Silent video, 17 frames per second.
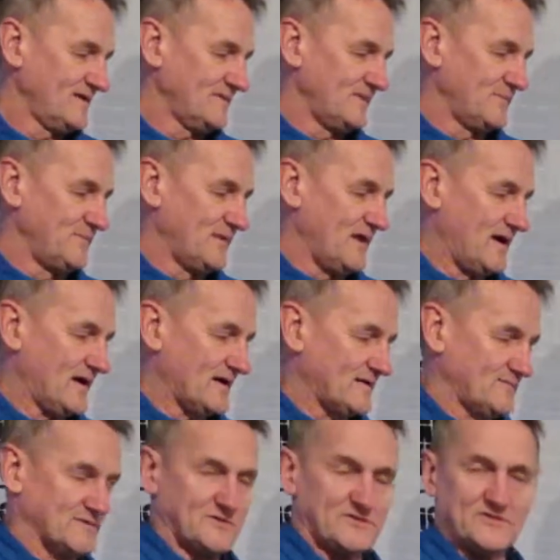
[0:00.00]
the block
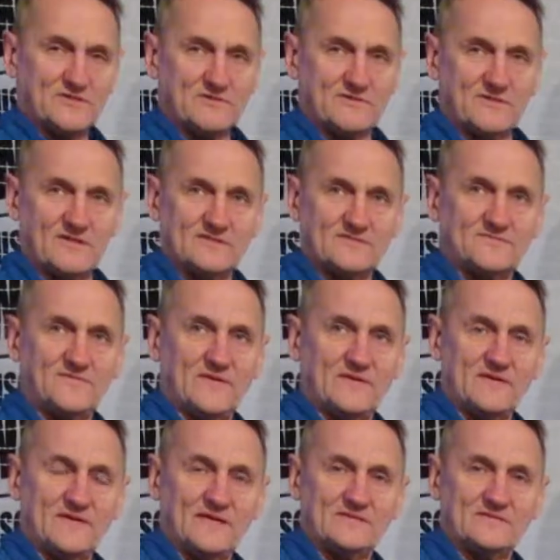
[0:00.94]
and we're sure that it's
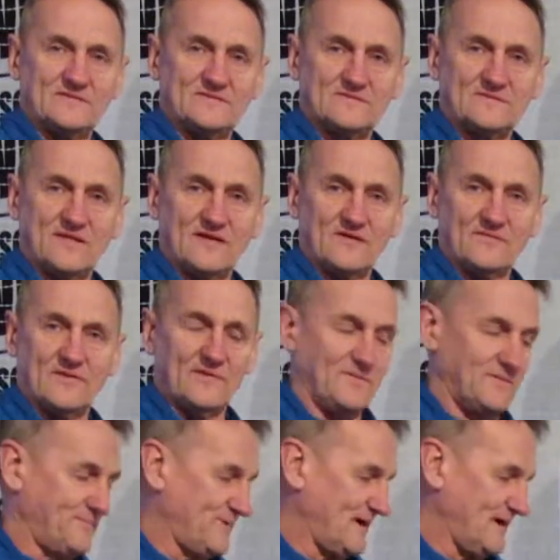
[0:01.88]
fitting nice and snug around
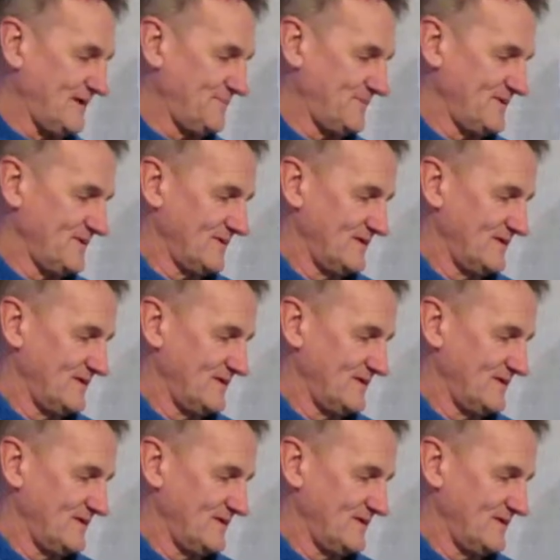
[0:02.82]
the pipe,